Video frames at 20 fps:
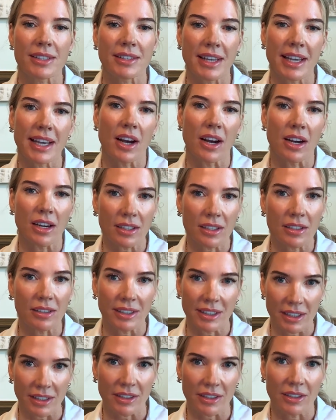they are
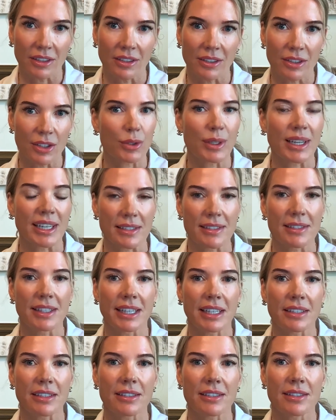clinical
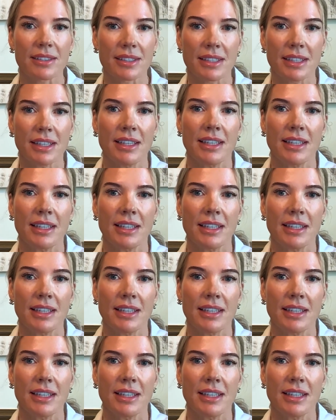translators.